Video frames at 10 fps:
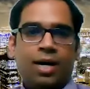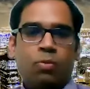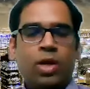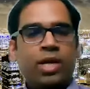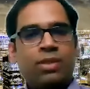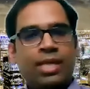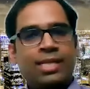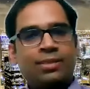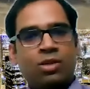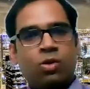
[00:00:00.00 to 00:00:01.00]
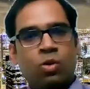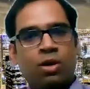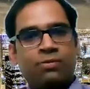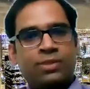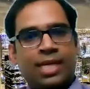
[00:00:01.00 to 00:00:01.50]
What do you think is the
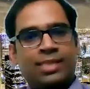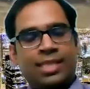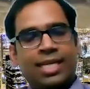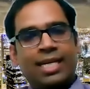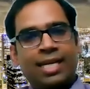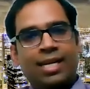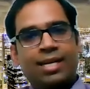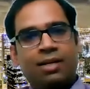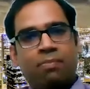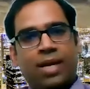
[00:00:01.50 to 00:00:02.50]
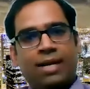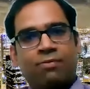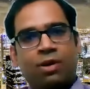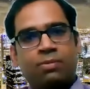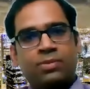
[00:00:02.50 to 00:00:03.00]
role of such integrated
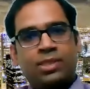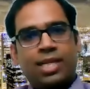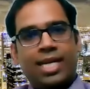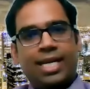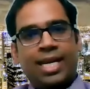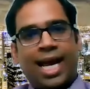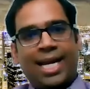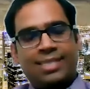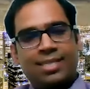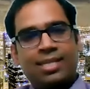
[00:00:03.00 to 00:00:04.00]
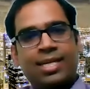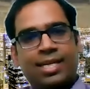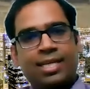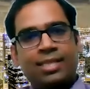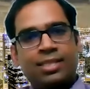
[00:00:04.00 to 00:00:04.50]
platforms in
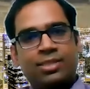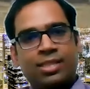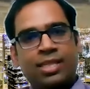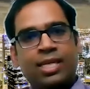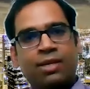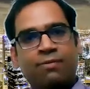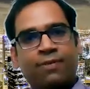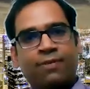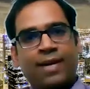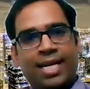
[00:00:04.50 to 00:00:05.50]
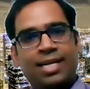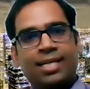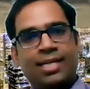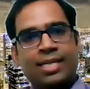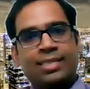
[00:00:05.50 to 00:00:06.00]
accelerating the journey of
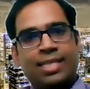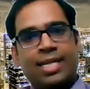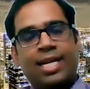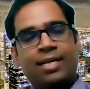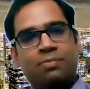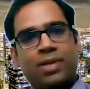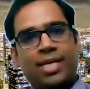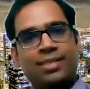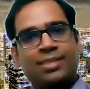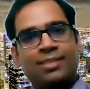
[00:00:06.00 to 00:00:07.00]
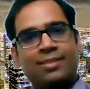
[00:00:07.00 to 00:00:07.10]
analytics in an enterprise?